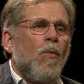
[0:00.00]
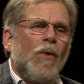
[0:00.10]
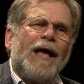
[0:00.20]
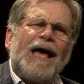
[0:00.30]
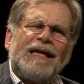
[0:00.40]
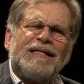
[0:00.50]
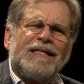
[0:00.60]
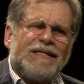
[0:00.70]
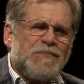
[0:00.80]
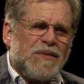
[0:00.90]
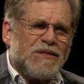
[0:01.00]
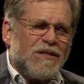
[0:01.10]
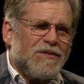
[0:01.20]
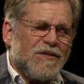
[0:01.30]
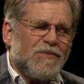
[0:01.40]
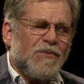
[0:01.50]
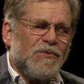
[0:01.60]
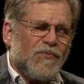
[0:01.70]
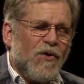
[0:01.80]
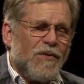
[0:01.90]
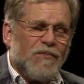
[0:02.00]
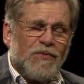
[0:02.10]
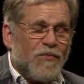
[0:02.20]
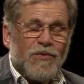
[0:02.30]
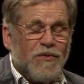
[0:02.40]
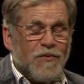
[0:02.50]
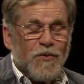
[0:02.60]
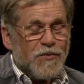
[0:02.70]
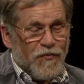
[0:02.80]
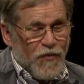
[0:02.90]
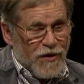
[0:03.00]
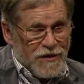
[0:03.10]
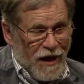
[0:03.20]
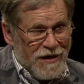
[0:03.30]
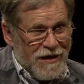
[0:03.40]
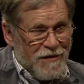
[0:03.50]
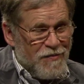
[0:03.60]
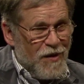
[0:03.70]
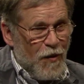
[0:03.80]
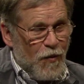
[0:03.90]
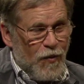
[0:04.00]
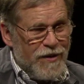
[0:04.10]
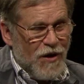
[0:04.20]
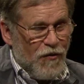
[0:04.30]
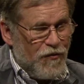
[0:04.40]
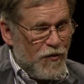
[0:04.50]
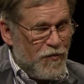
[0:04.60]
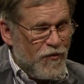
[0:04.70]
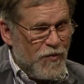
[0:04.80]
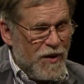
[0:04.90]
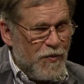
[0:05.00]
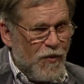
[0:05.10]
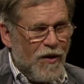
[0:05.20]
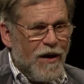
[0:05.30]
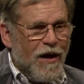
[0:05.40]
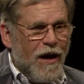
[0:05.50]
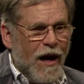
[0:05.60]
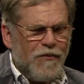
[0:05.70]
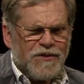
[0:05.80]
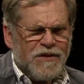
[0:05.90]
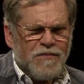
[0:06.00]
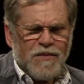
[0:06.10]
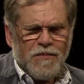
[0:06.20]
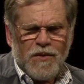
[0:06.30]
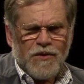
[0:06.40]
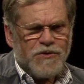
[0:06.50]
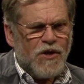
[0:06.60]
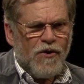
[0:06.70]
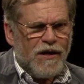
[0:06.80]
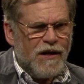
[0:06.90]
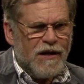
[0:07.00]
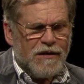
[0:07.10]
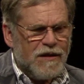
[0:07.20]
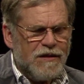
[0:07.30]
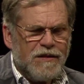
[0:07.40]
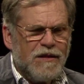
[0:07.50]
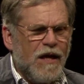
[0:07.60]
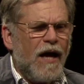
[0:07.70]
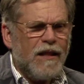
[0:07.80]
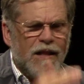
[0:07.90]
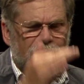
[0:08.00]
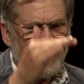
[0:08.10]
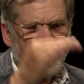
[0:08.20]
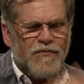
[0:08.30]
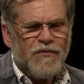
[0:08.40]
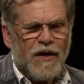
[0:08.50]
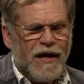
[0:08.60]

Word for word: When I got into this business, it was very, the, the, there was a very tiny uh, window for, for people I was in the military and in high levels of uh,